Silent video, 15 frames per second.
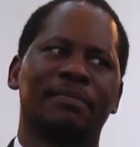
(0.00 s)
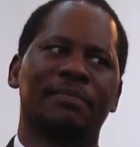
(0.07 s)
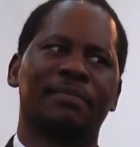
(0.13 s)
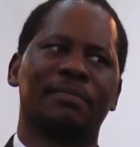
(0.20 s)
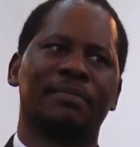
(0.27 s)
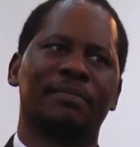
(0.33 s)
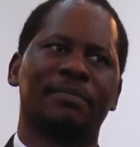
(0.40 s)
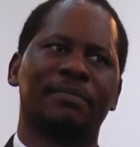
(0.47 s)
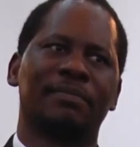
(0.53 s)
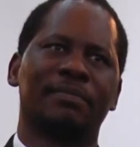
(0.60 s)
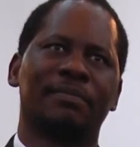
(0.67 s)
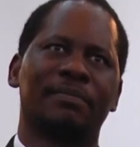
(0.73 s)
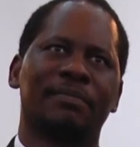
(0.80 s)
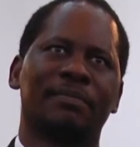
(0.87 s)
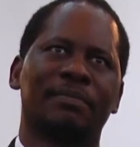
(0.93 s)

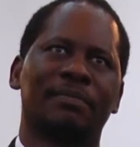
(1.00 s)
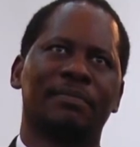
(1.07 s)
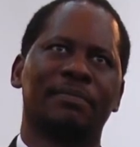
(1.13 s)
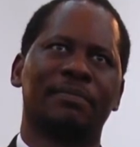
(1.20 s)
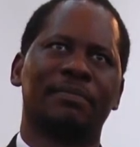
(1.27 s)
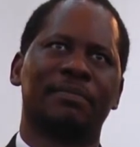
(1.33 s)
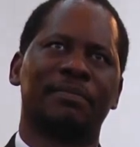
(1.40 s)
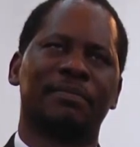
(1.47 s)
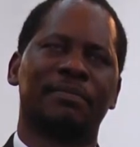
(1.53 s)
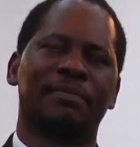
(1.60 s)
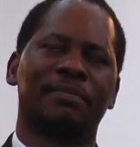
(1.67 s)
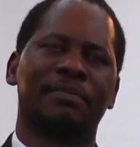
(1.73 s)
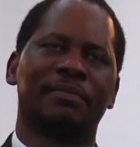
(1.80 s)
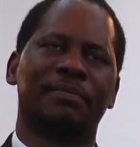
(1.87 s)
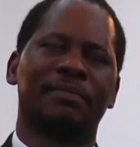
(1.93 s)

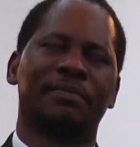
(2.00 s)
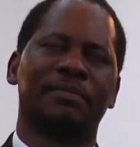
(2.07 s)
The person shown says nothing.